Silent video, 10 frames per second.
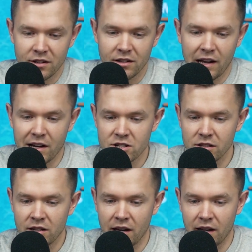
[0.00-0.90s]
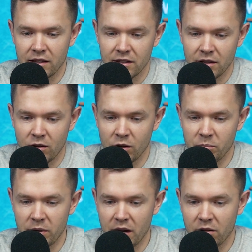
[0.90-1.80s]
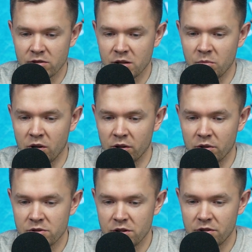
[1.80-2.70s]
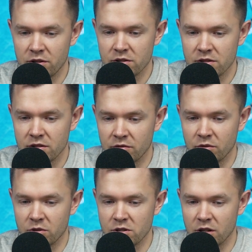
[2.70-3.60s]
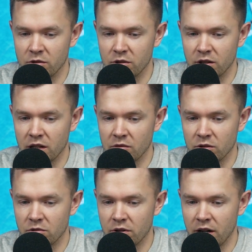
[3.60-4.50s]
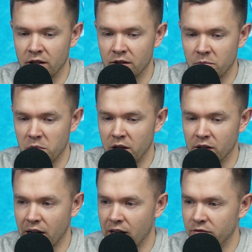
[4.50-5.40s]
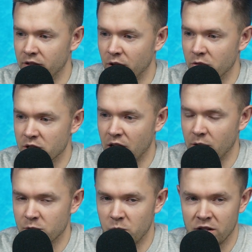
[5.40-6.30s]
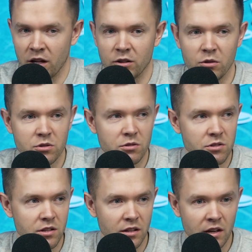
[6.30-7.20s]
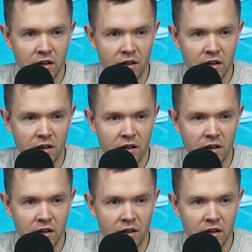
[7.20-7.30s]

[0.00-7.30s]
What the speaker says: I actually had Olympiacos and Monaco series, of course, including Kevin Durant being live in those games. We're not used to see.